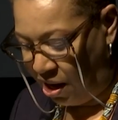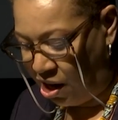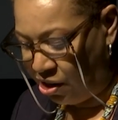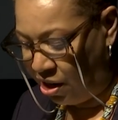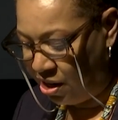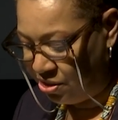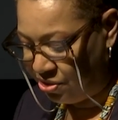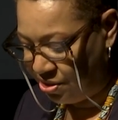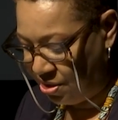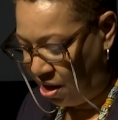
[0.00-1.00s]
Our
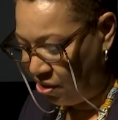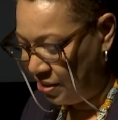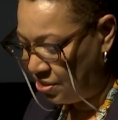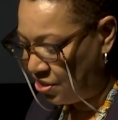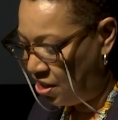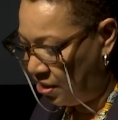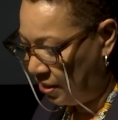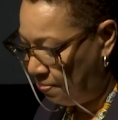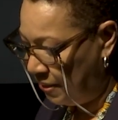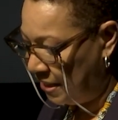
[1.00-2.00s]
hearts are his
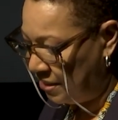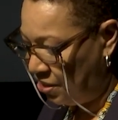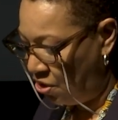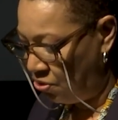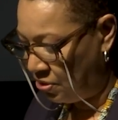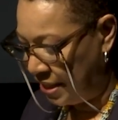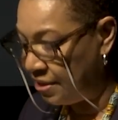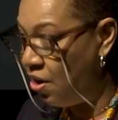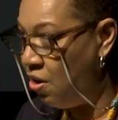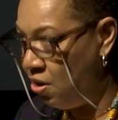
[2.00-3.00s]
target because he knows, like
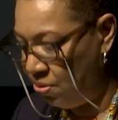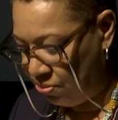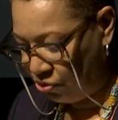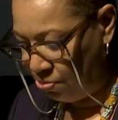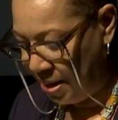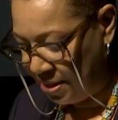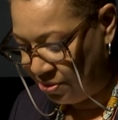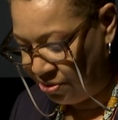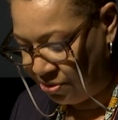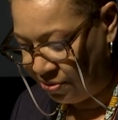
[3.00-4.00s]
all true
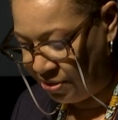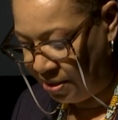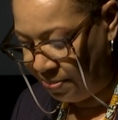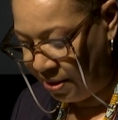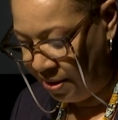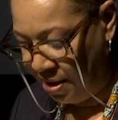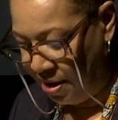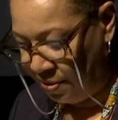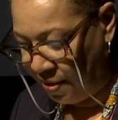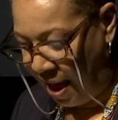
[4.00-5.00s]
masters of cinema,
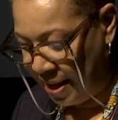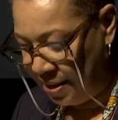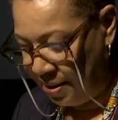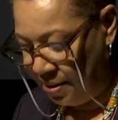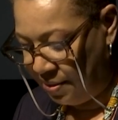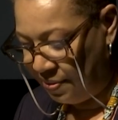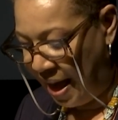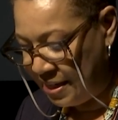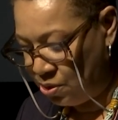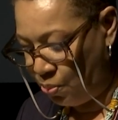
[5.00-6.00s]
that
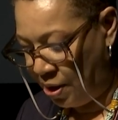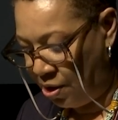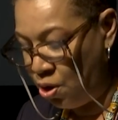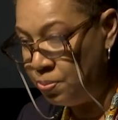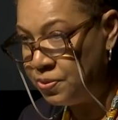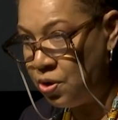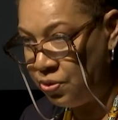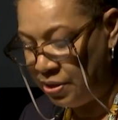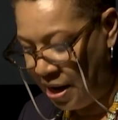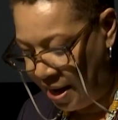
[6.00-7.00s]
that is where hopes go
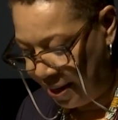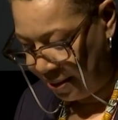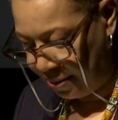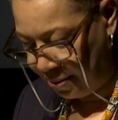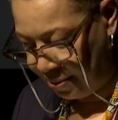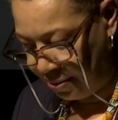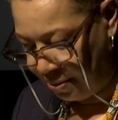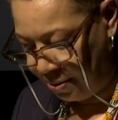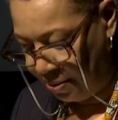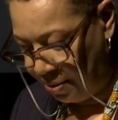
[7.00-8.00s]
to die.
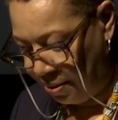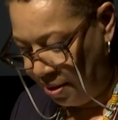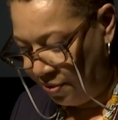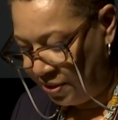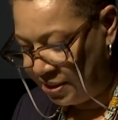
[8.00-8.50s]
The